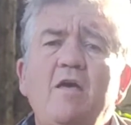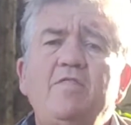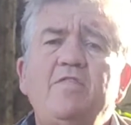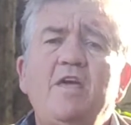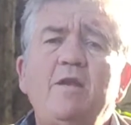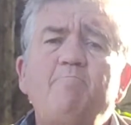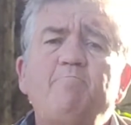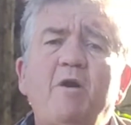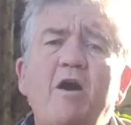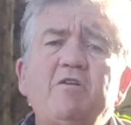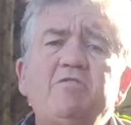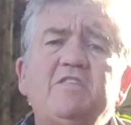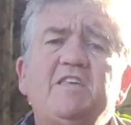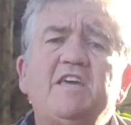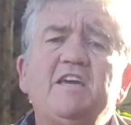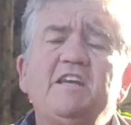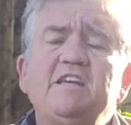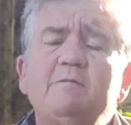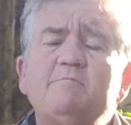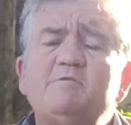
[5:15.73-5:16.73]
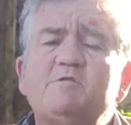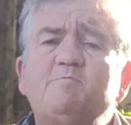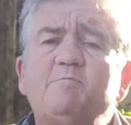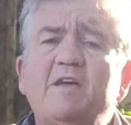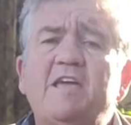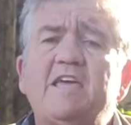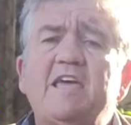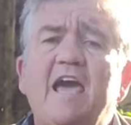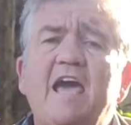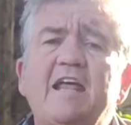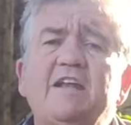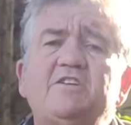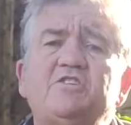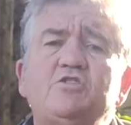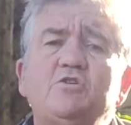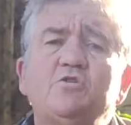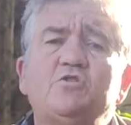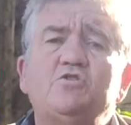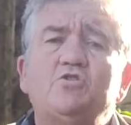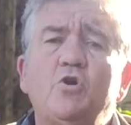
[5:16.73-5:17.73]
Then both kingdoms began
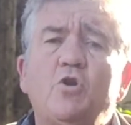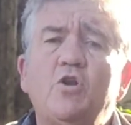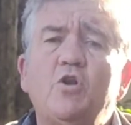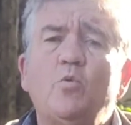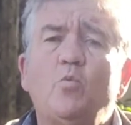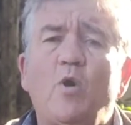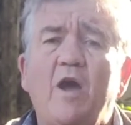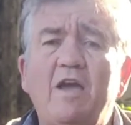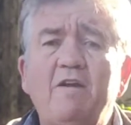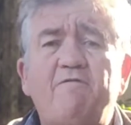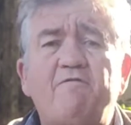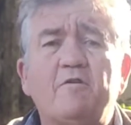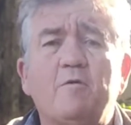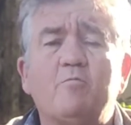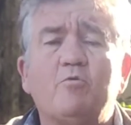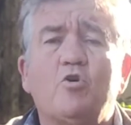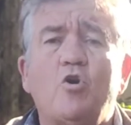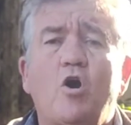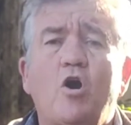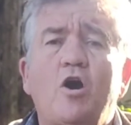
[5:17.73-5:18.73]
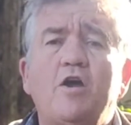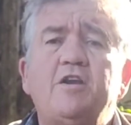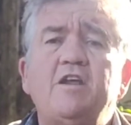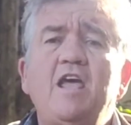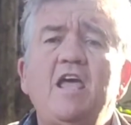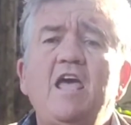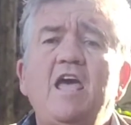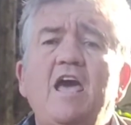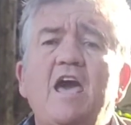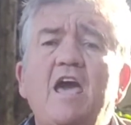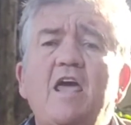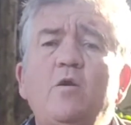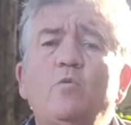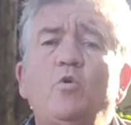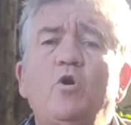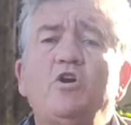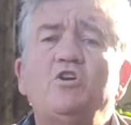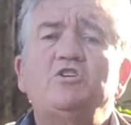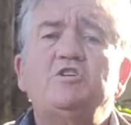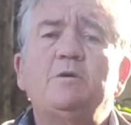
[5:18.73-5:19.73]
to turn away from God
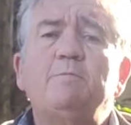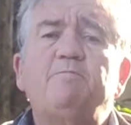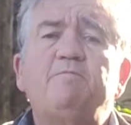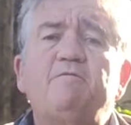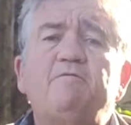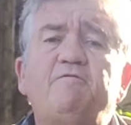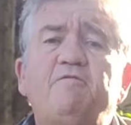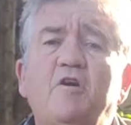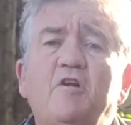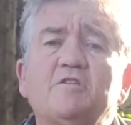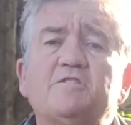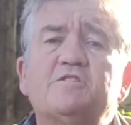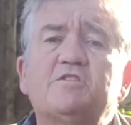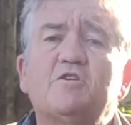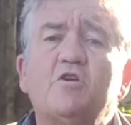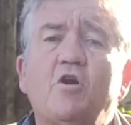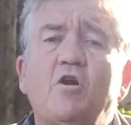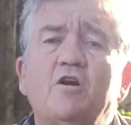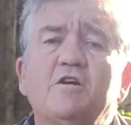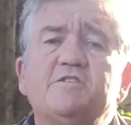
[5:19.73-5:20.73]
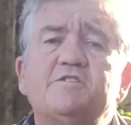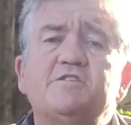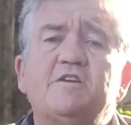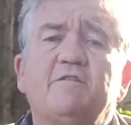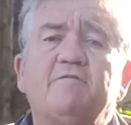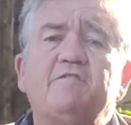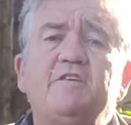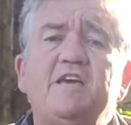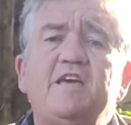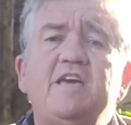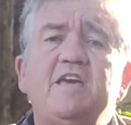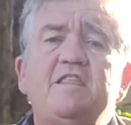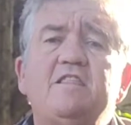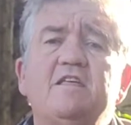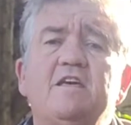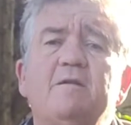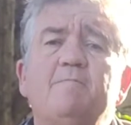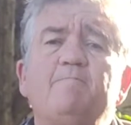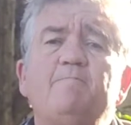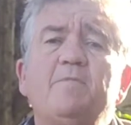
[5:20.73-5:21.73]
and worship false gods of the
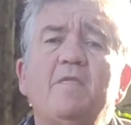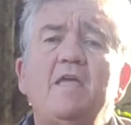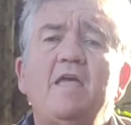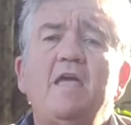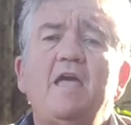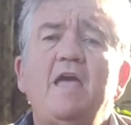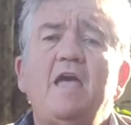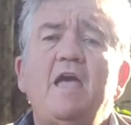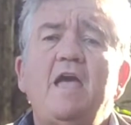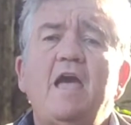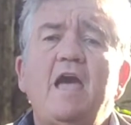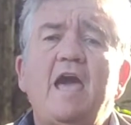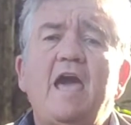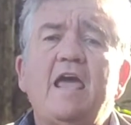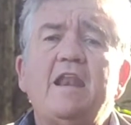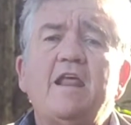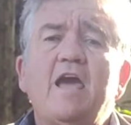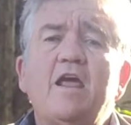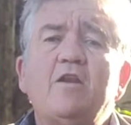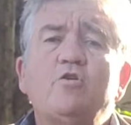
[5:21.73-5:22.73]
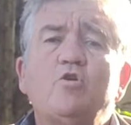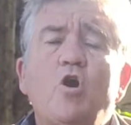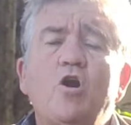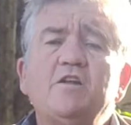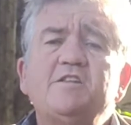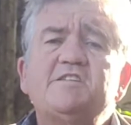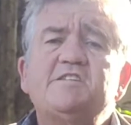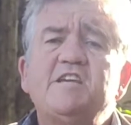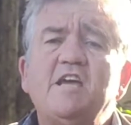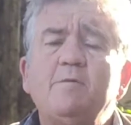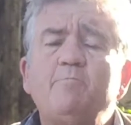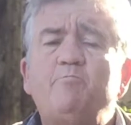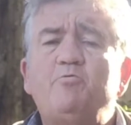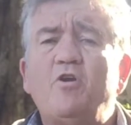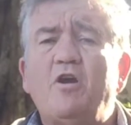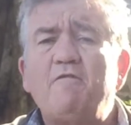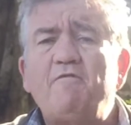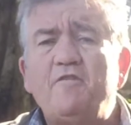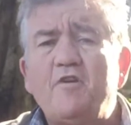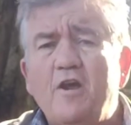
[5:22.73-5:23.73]
heathen. And God sent
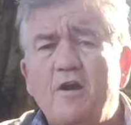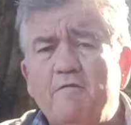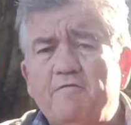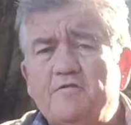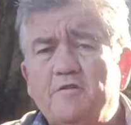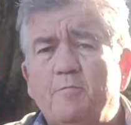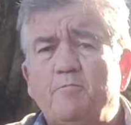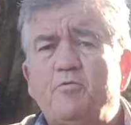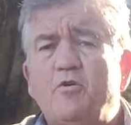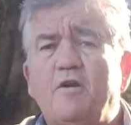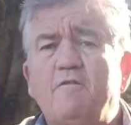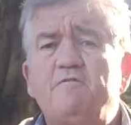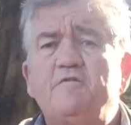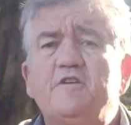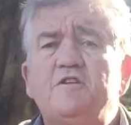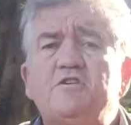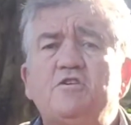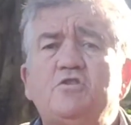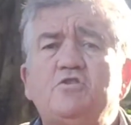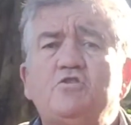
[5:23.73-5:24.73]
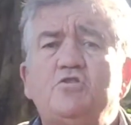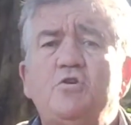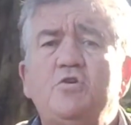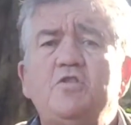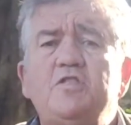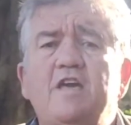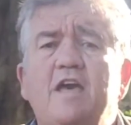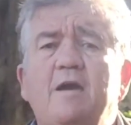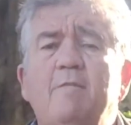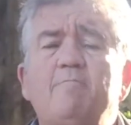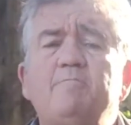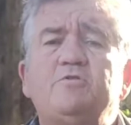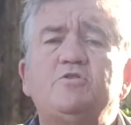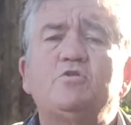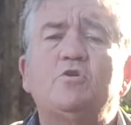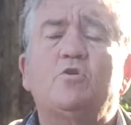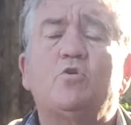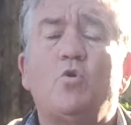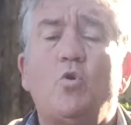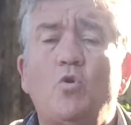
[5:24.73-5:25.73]
prophet after prophet to them
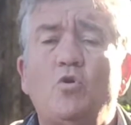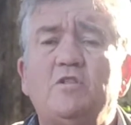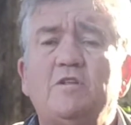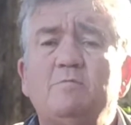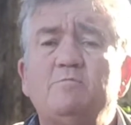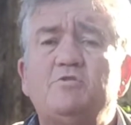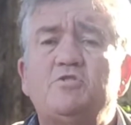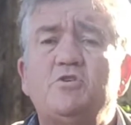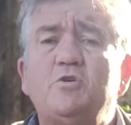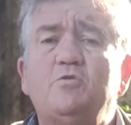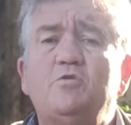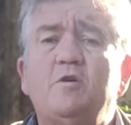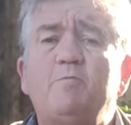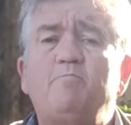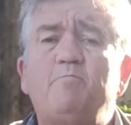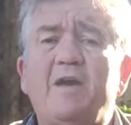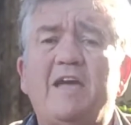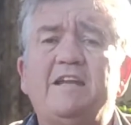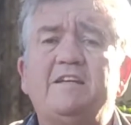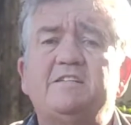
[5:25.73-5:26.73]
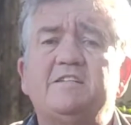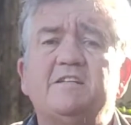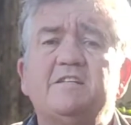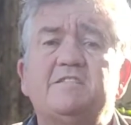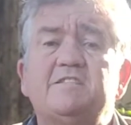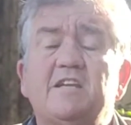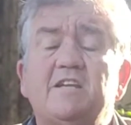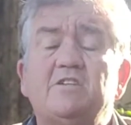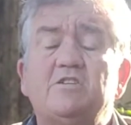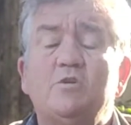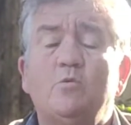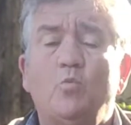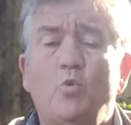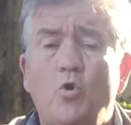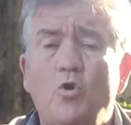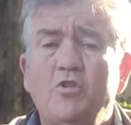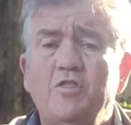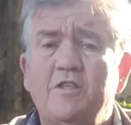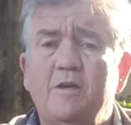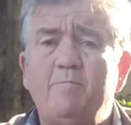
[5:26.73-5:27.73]
to call them to repentance and to
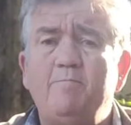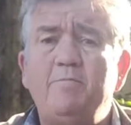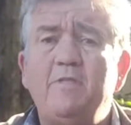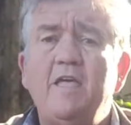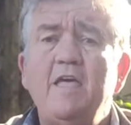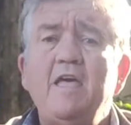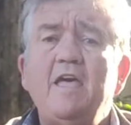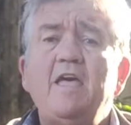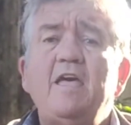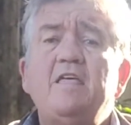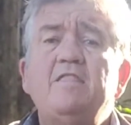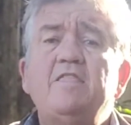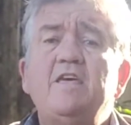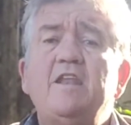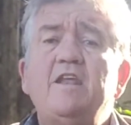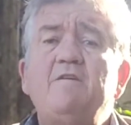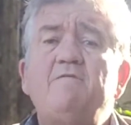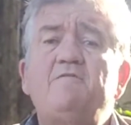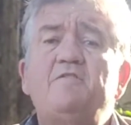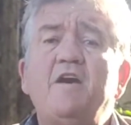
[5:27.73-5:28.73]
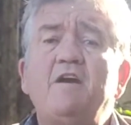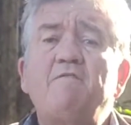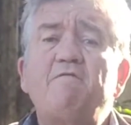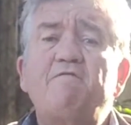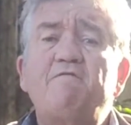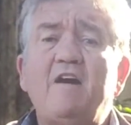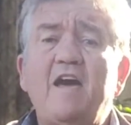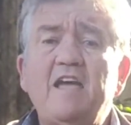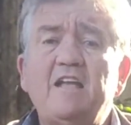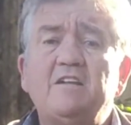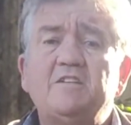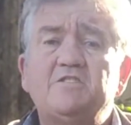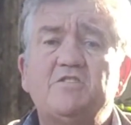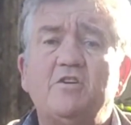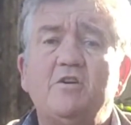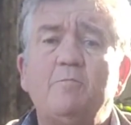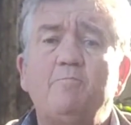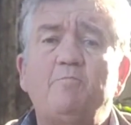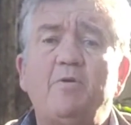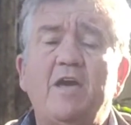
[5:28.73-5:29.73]
warn them that if they failed
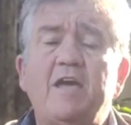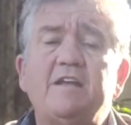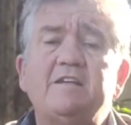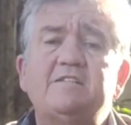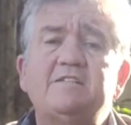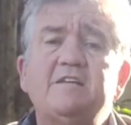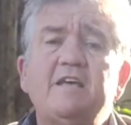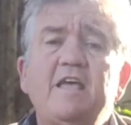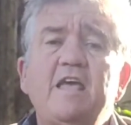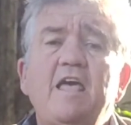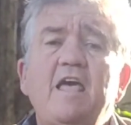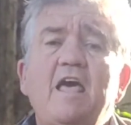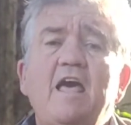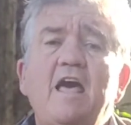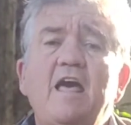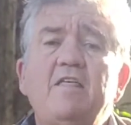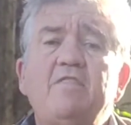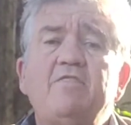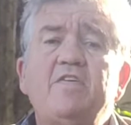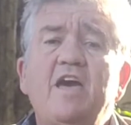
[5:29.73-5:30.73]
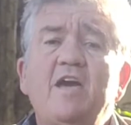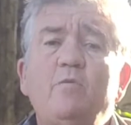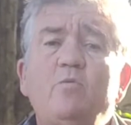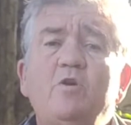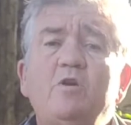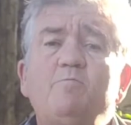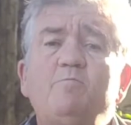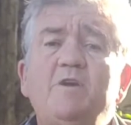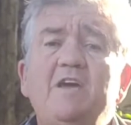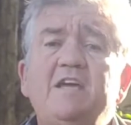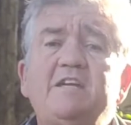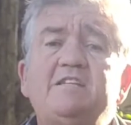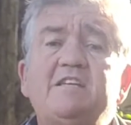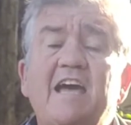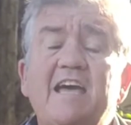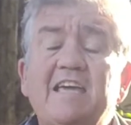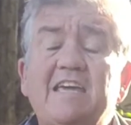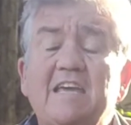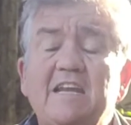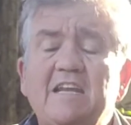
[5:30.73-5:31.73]
to repent, they would be
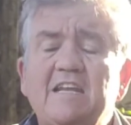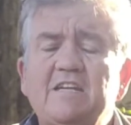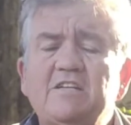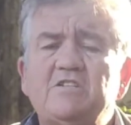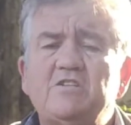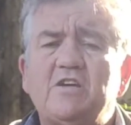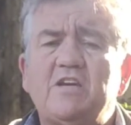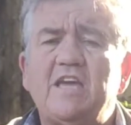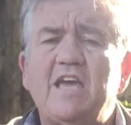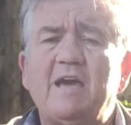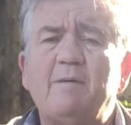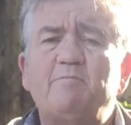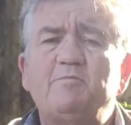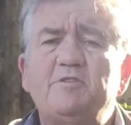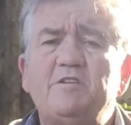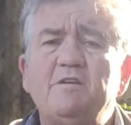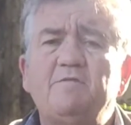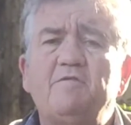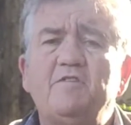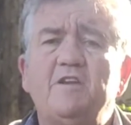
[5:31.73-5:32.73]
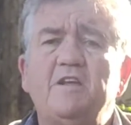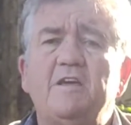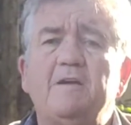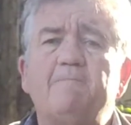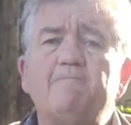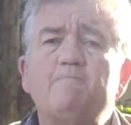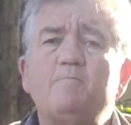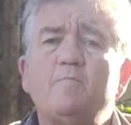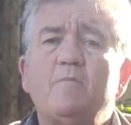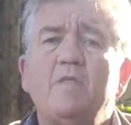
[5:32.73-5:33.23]
taken into captivity.